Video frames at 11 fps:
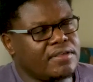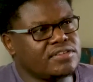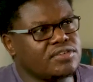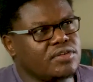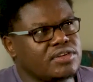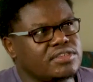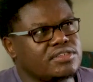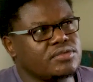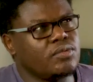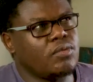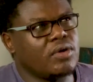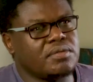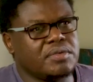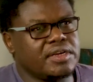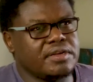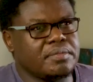Is not
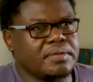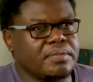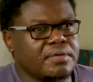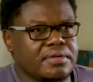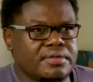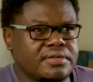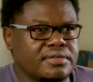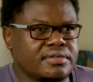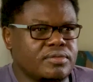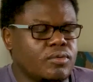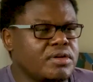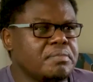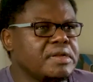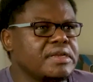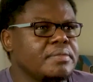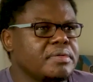1 million people, 1
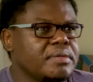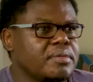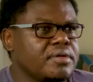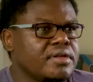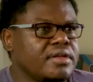billion people.